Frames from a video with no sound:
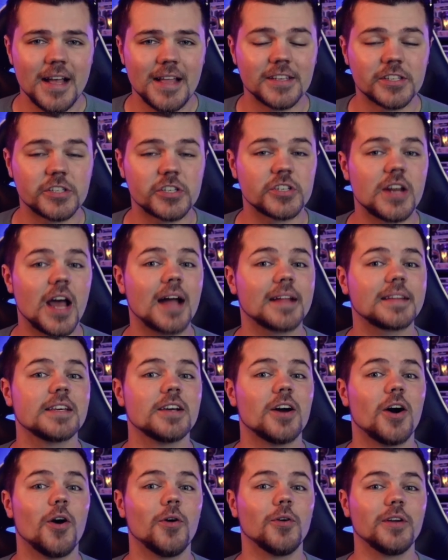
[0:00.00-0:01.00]
This is not
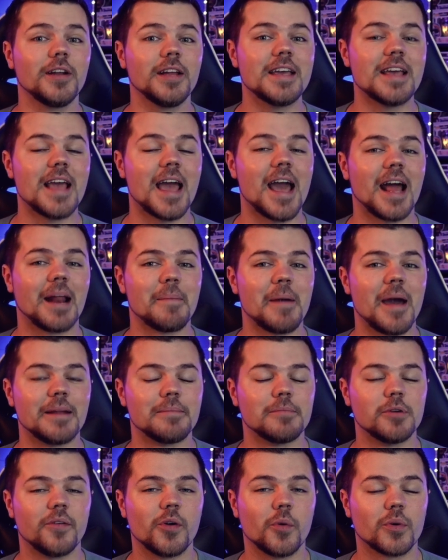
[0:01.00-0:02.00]
the only
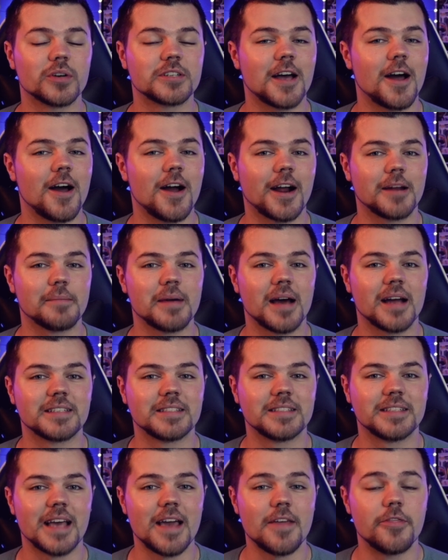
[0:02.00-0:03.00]
animated movie we're talking about
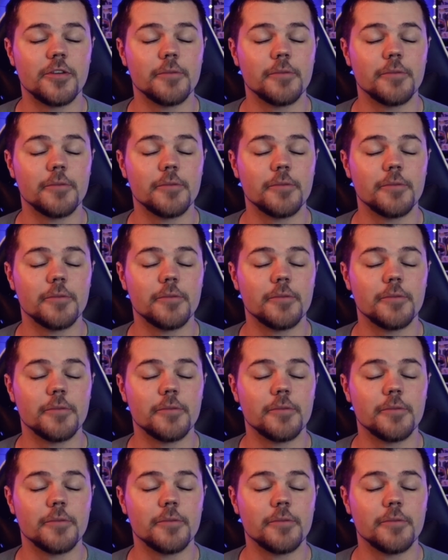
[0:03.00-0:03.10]
today.